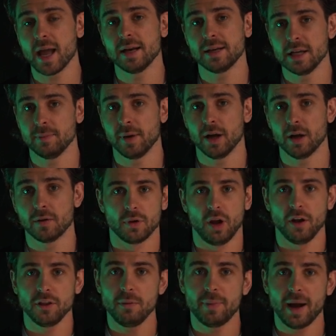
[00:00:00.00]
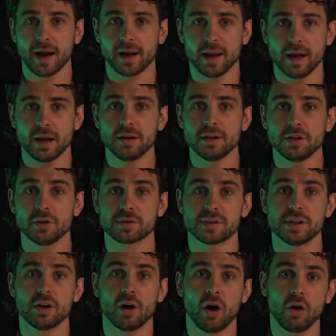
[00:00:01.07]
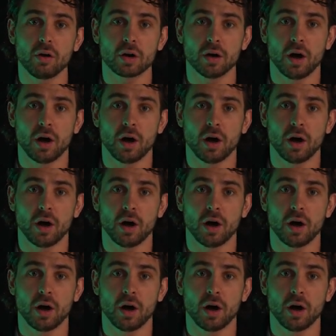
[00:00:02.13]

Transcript: and email. On the back end, you'll see all